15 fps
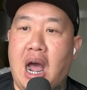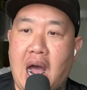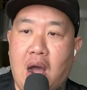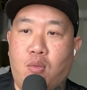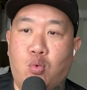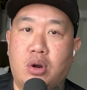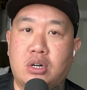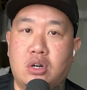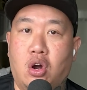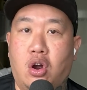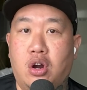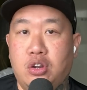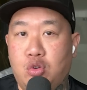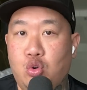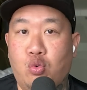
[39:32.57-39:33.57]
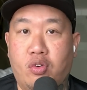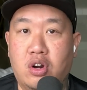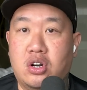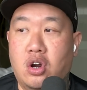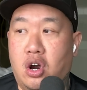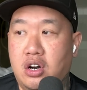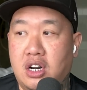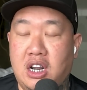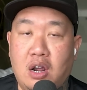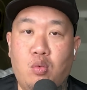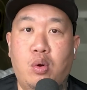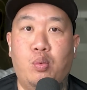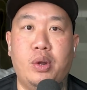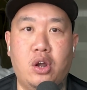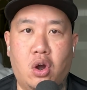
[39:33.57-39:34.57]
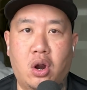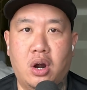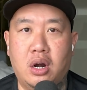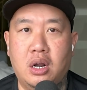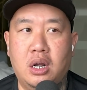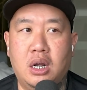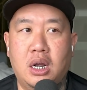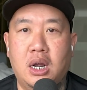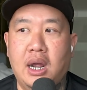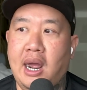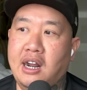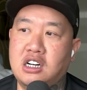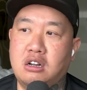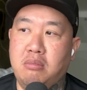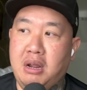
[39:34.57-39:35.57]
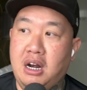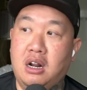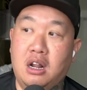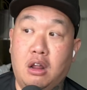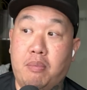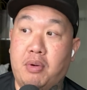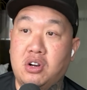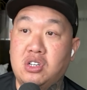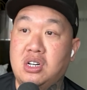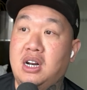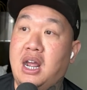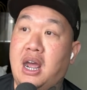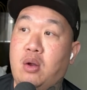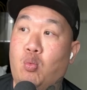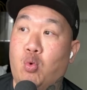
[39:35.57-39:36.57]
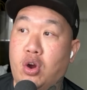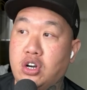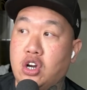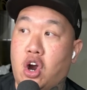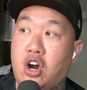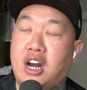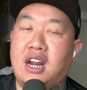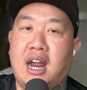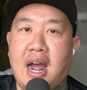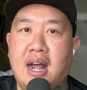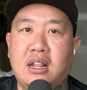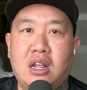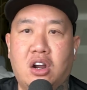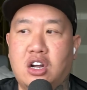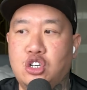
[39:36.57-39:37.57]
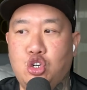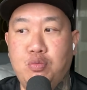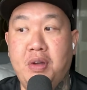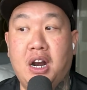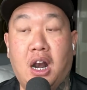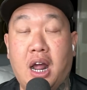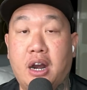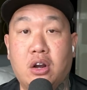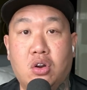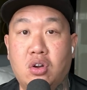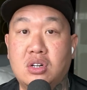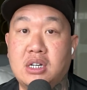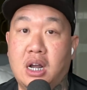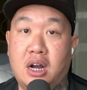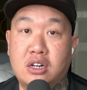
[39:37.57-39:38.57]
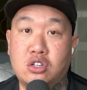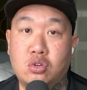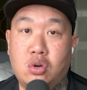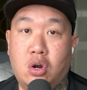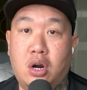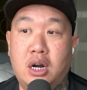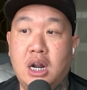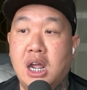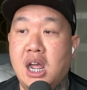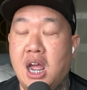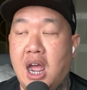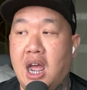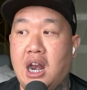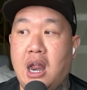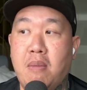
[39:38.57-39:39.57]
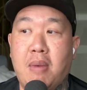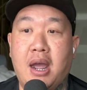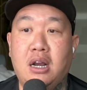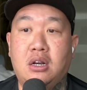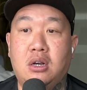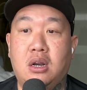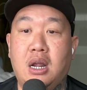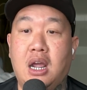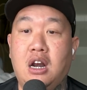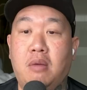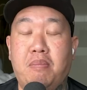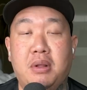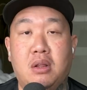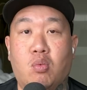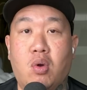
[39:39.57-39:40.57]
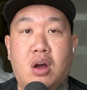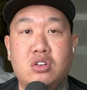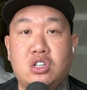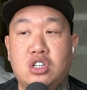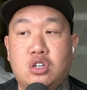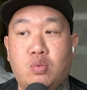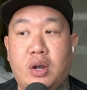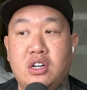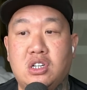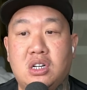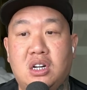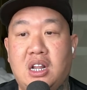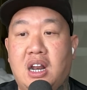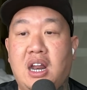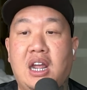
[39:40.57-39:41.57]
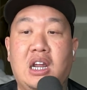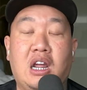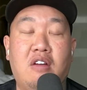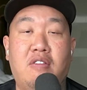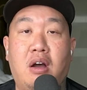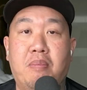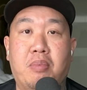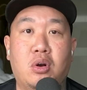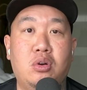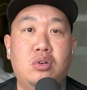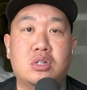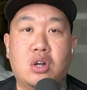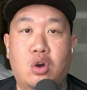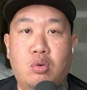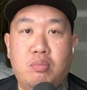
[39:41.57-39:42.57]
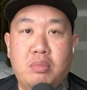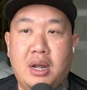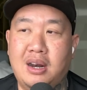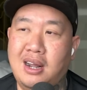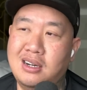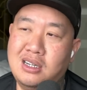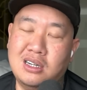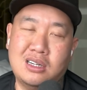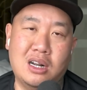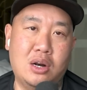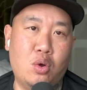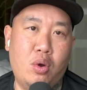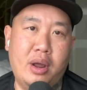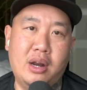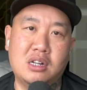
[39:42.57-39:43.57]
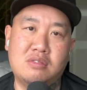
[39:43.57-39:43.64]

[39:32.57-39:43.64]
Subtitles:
I worked hard, you worked hard to get where we are. And to meet another person that worked hard and got there, because you meet a lot of girls that hustle hard and they might end up in the wrong situation, then they give up or lose hope. And that's just annoying